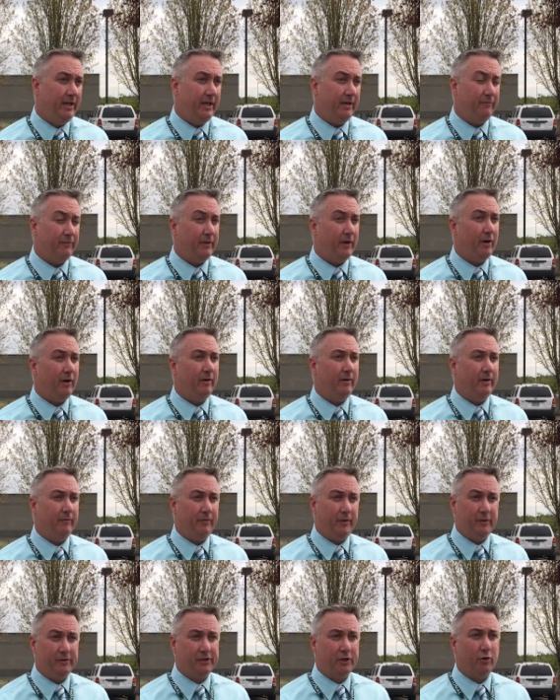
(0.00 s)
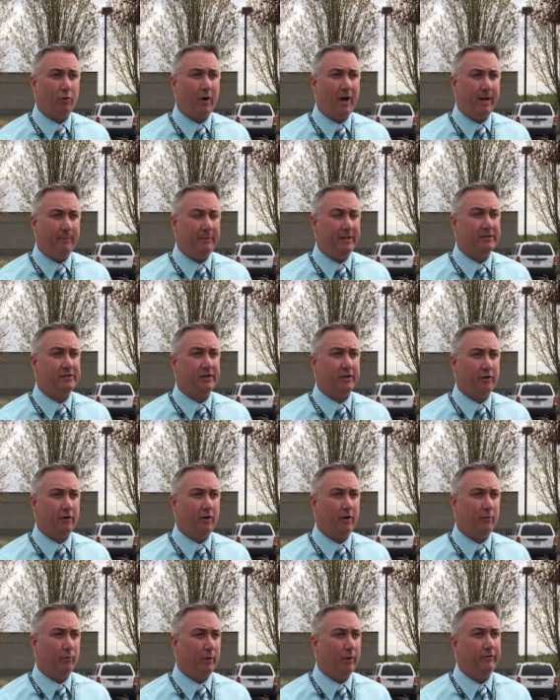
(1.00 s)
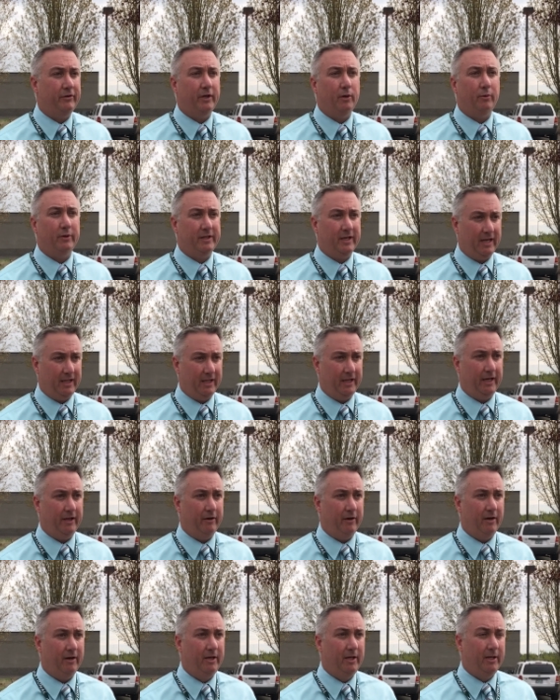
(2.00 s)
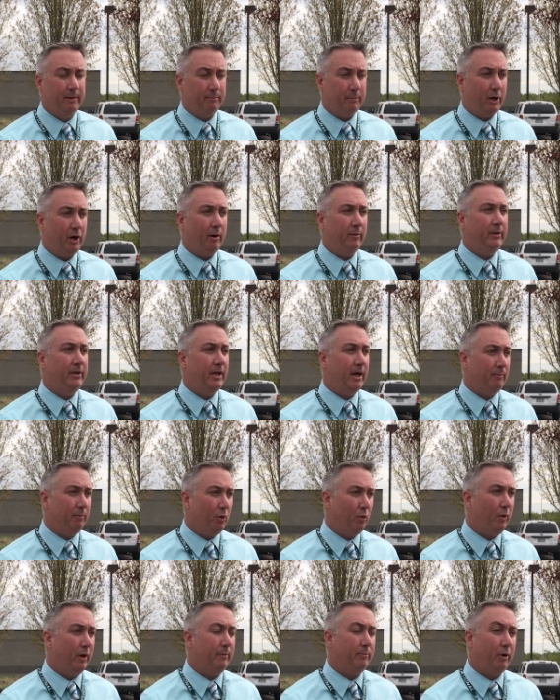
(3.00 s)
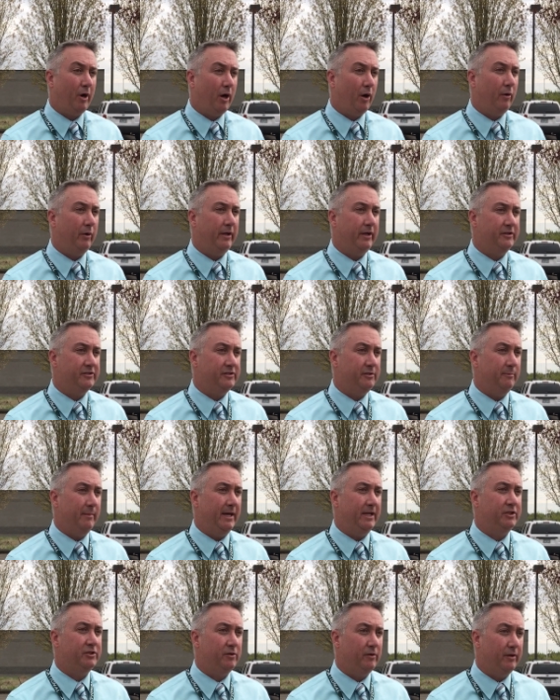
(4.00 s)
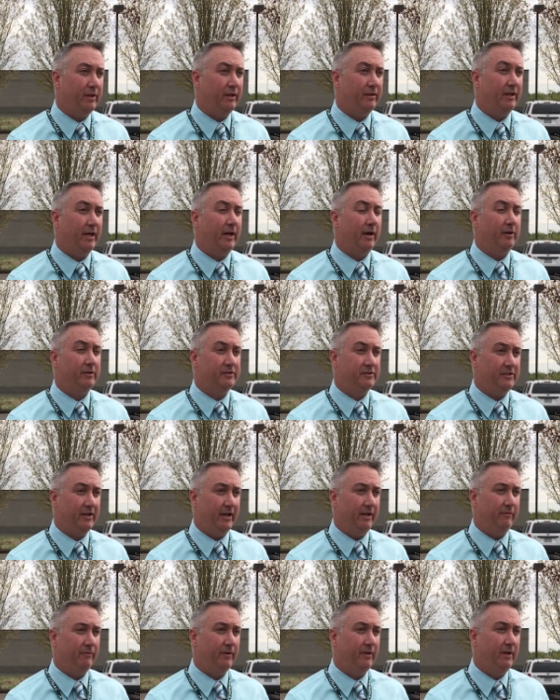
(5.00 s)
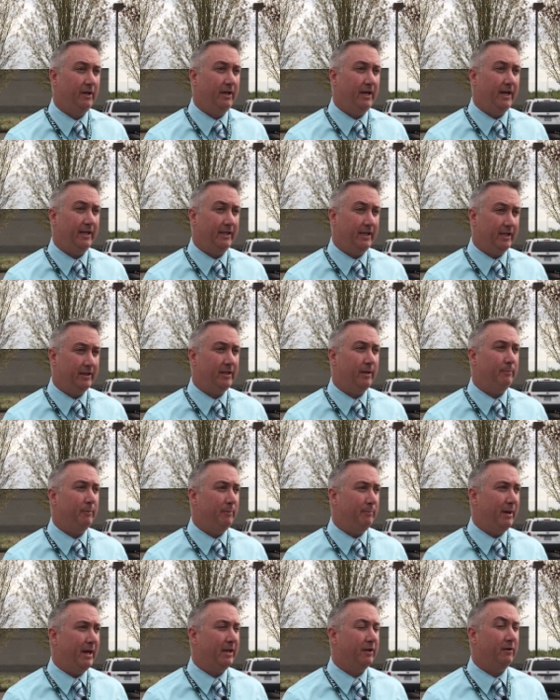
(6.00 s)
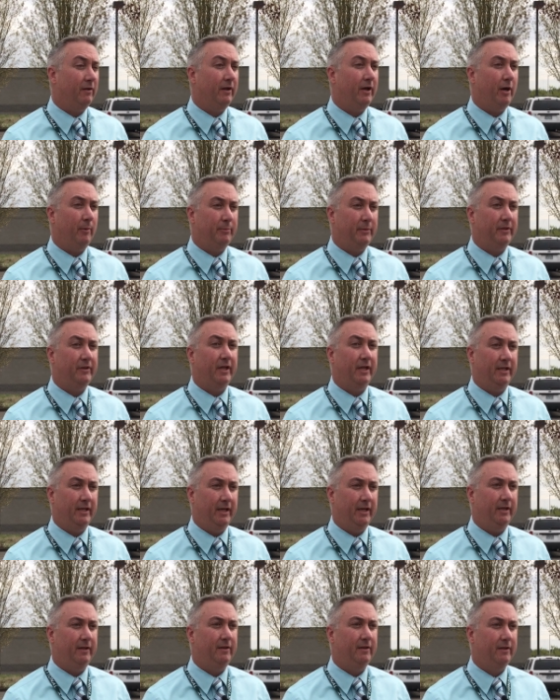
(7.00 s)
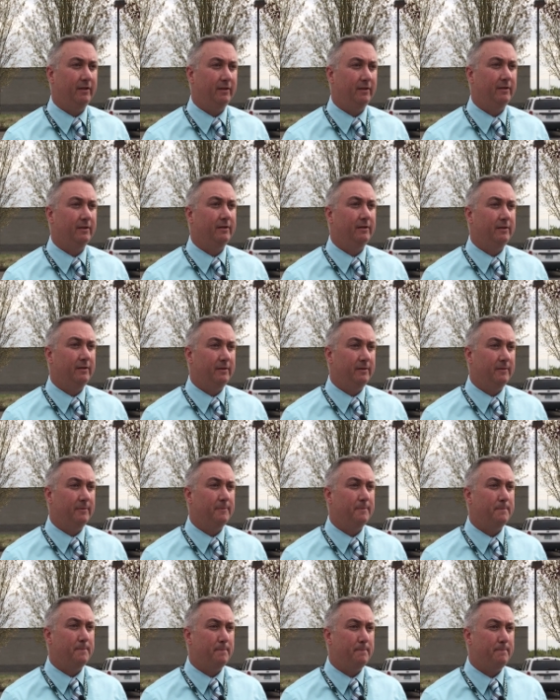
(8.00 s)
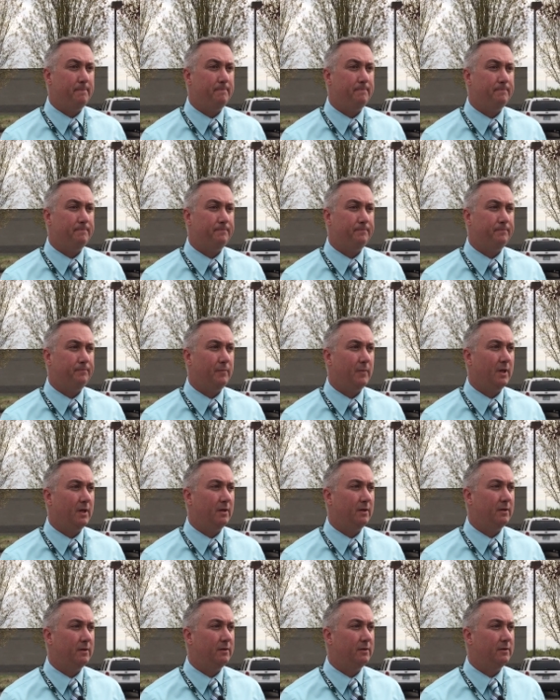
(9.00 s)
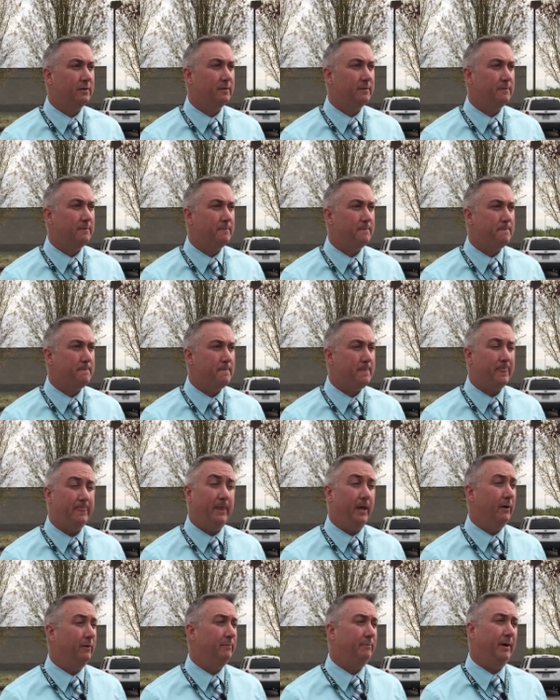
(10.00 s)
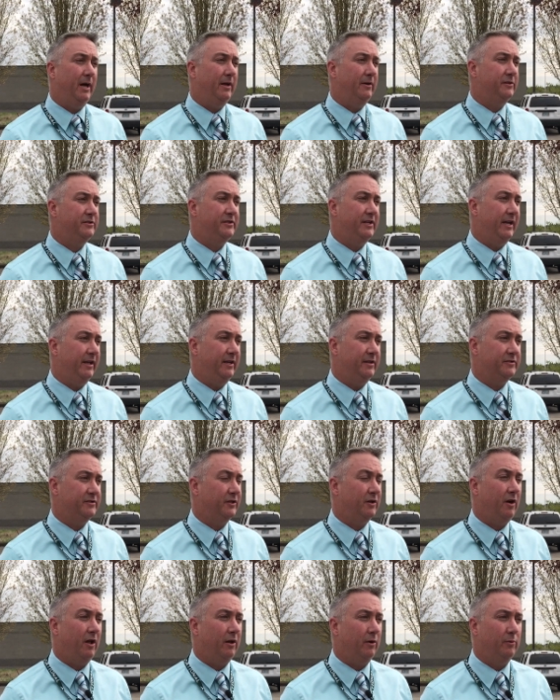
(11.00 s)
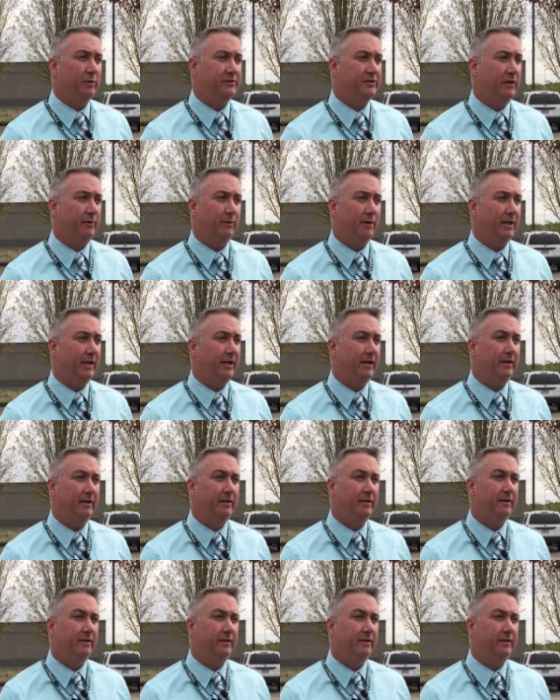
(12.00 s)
If there's a crime that's occurred, we'll deal with that later. But our number one priority is to make sure that they are safe and get them the medical help that they need. Was the caller related to? No, my understanding is the caller was unrelated.